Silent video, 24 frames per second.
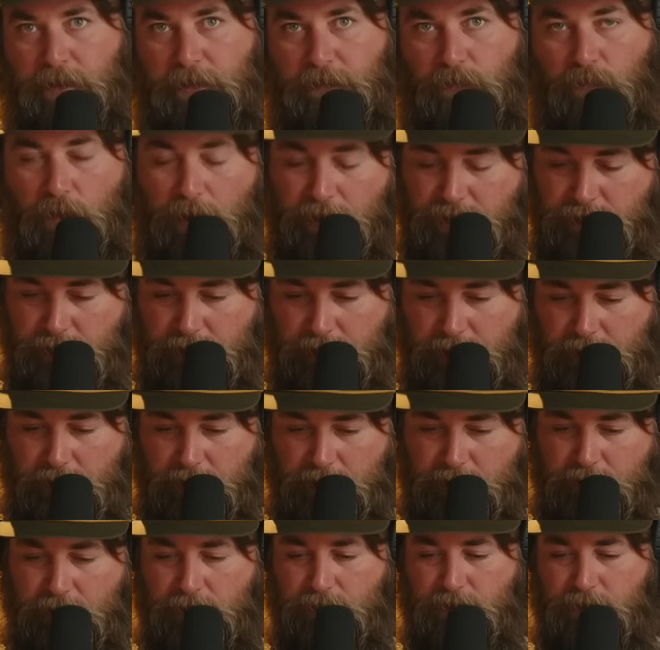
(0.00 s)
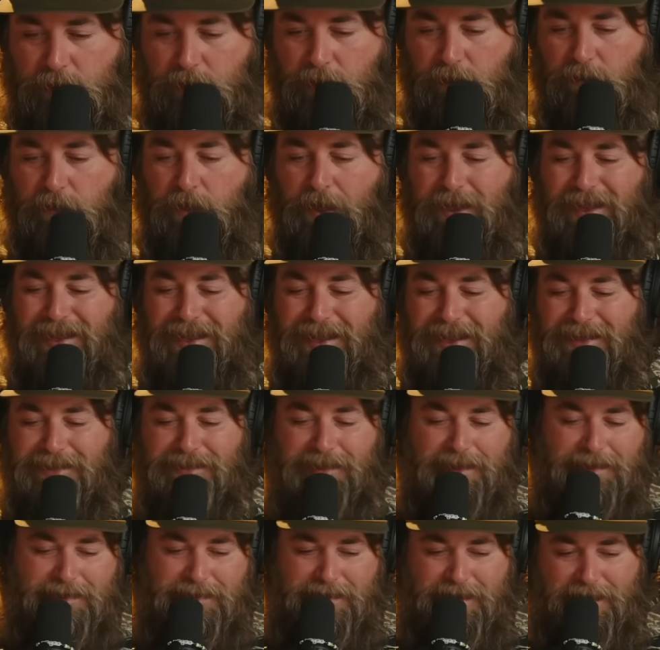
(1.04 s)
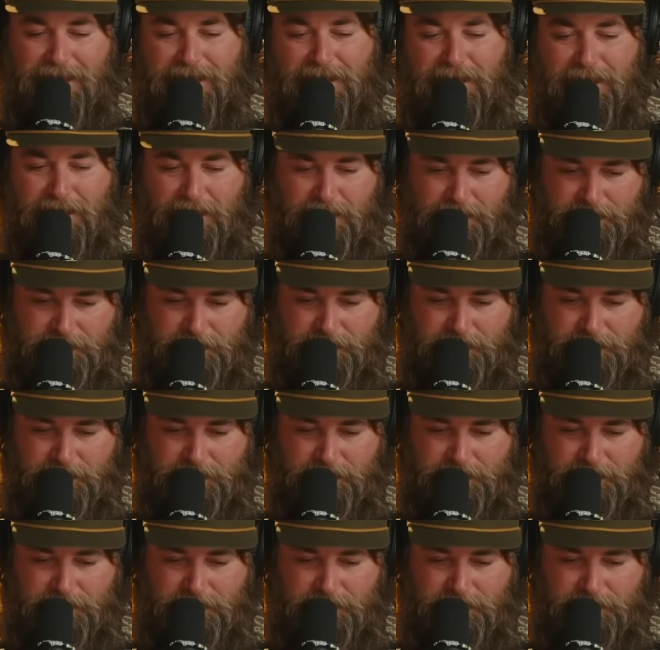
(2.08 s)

watching the YouTube channel, is a Tikka.